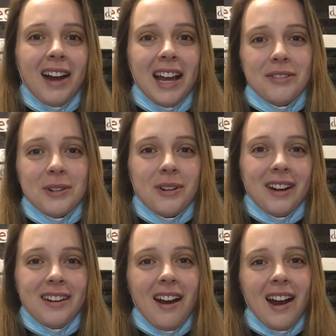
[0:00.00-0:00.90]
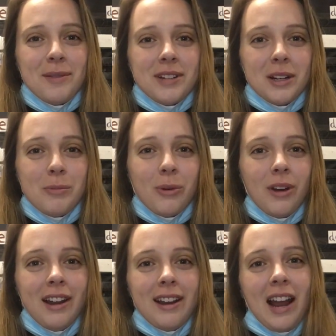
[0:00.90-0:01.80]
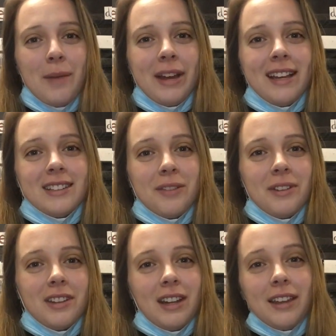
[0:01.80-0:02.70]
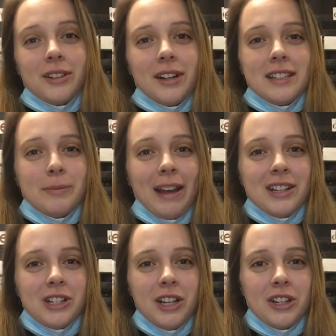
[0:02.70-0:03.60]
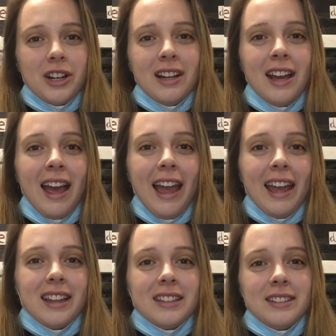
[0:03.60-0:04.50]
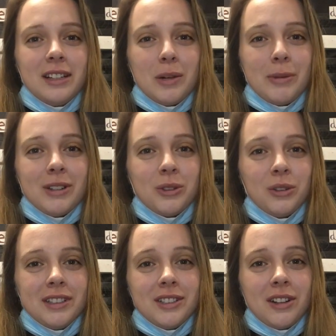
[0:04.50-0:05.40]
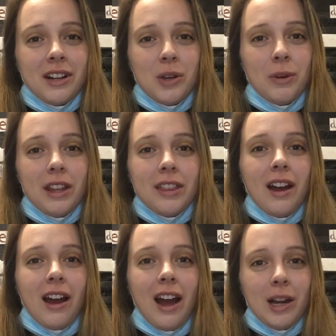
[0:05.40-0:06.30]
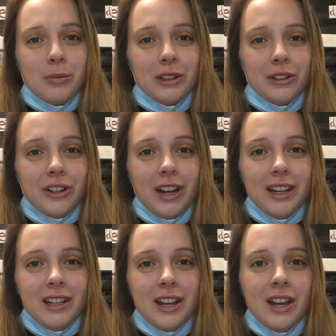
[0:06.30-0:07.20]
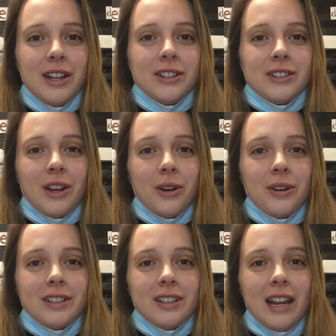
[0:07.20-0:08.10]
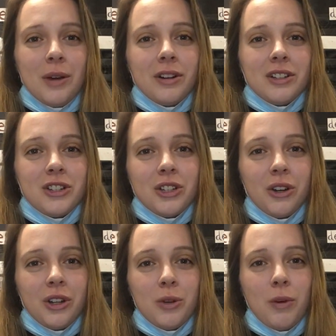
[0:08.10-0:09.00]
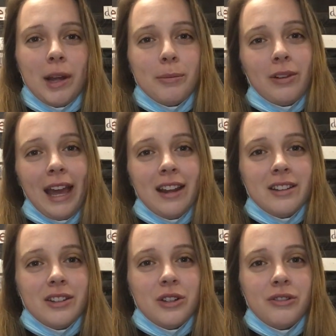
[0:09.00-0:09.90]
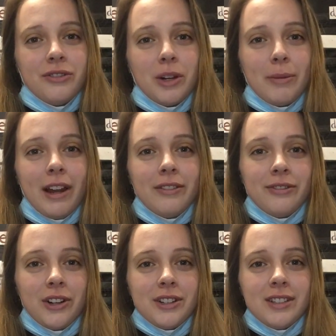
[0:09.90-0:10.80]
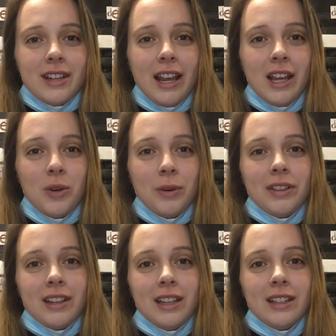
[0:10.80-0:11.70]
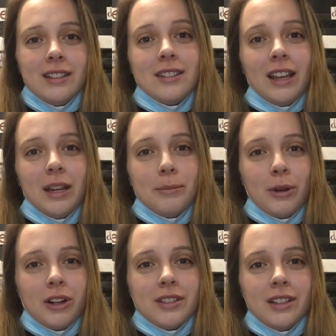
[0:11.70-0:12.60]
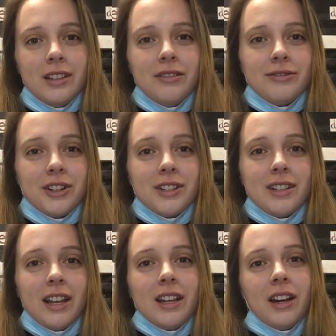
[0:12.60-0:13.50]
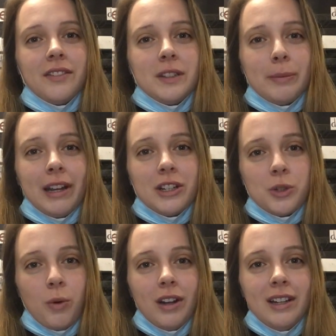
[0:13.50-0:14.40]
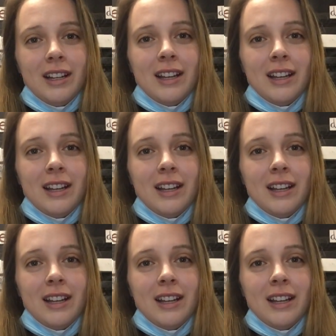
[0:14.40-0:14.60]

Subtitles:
Hi everyone, I'm Taryn Boyd and I'm a 7th and 8th grade Spanish teacher, and this year my school is starting with hybrid learning. So today I wanted to show you what I'm planning to do for my first day with the kids in person, first day of Spanish 1,